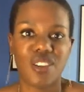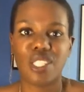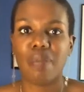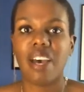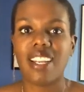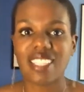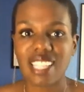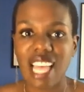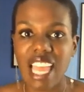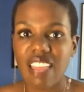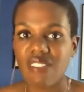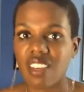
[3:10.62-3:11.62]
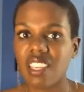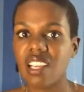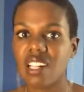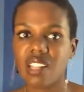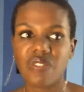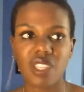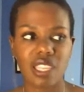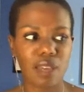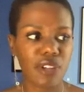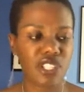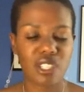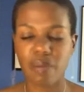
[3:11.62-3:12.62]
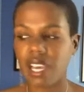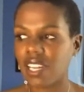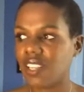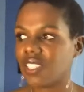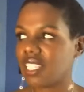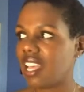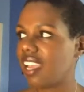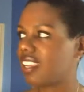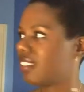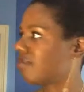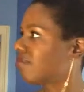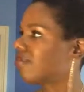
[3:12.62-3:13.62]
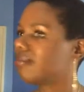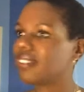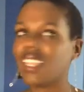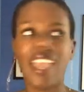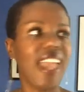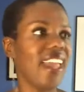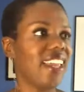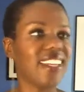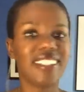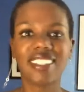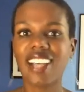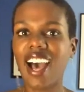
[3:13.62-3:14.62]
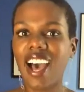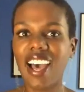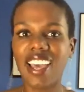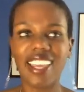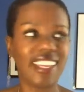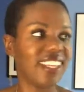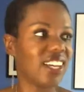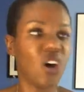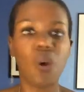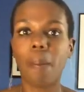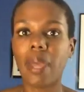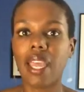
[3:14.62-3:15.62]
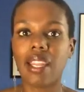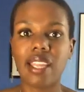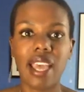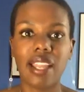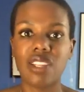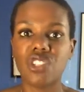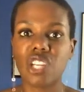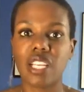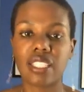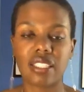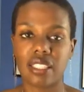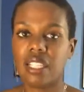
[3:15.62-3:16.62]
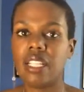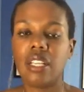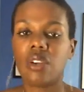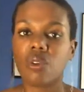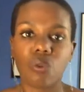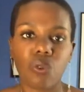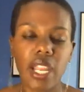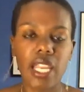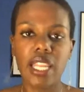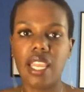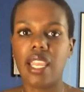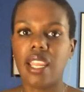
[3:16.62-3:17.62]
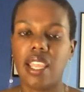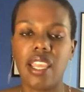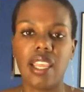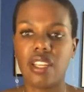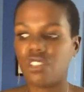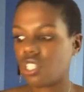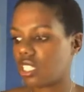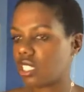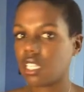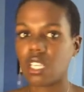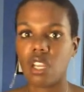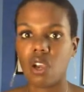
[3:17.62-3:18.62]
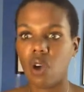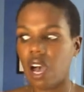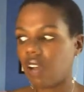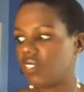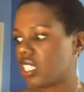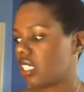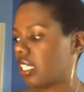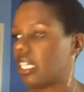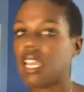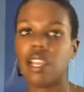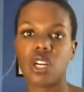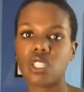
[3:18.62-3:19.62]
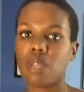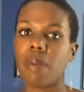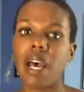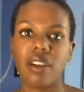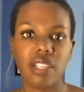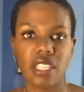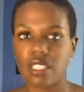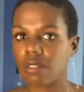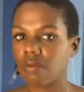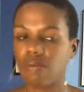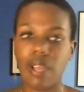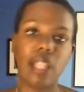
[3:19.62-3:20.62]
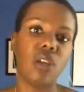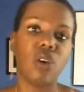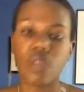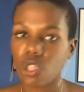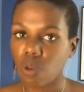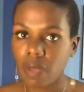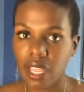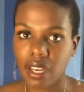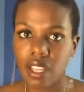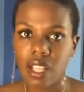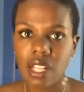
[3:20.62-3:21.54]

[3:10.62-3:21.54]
about his life, and you think about somebody who's like, hey, hi, open and just radiating and just, obviously cares about his fellow human,